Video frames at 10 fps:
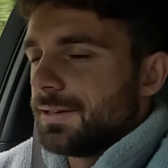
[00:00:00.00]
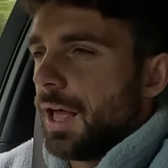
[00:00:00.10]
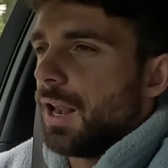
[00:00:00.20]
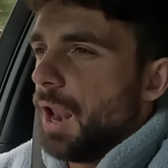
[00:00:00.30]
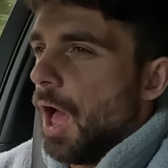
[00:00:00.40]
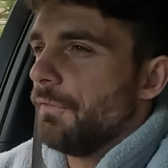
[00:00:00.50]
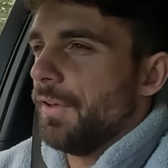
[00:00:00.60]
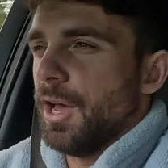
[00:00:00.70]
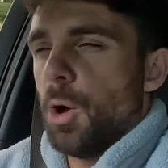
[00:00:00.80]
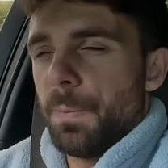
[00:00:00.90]
I love
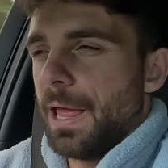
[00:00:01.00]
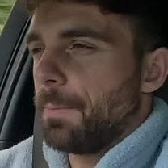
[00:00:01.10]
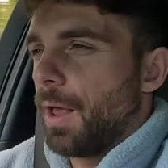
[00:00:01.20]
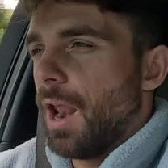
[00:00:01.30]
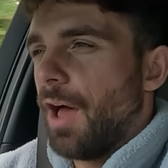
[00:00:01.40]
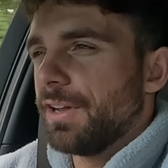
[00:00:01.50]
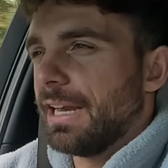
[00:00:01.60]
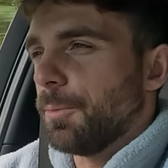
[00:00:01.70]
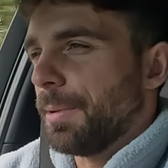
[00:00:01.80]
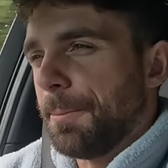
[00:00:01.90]
a little blip. I love a
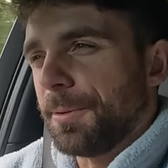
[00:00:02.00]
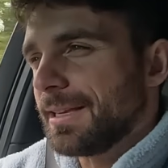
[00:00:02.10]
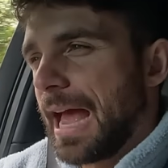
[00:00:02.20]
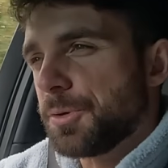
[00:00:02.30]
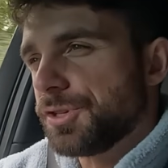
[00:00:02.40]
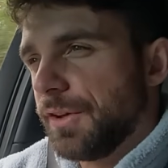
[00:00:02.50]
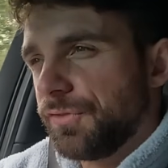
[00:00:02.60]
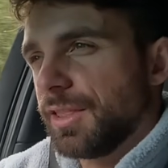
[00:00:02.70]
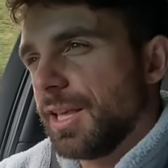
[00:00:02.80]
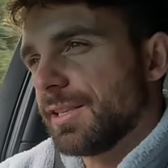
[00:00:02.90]
little blip and a
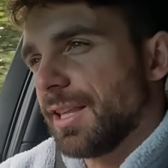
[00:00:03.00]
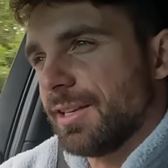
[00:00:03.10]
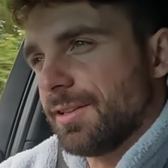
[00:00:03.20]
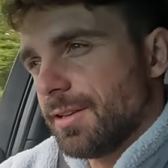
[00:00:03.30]
downshift in these things.